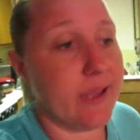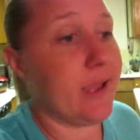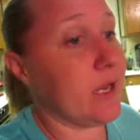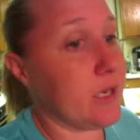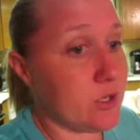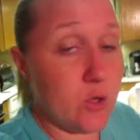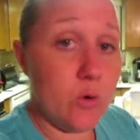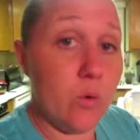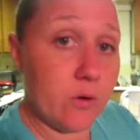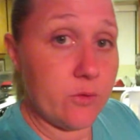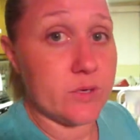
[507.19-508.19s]
And
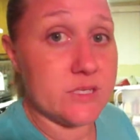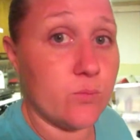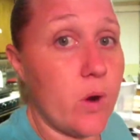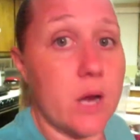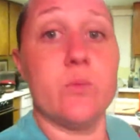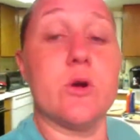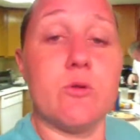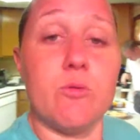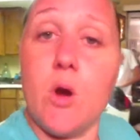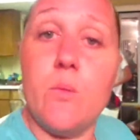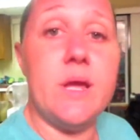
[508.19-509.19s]
you are the reason why we're
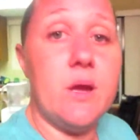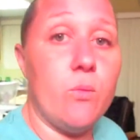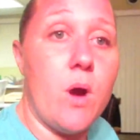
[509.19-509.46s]
growing,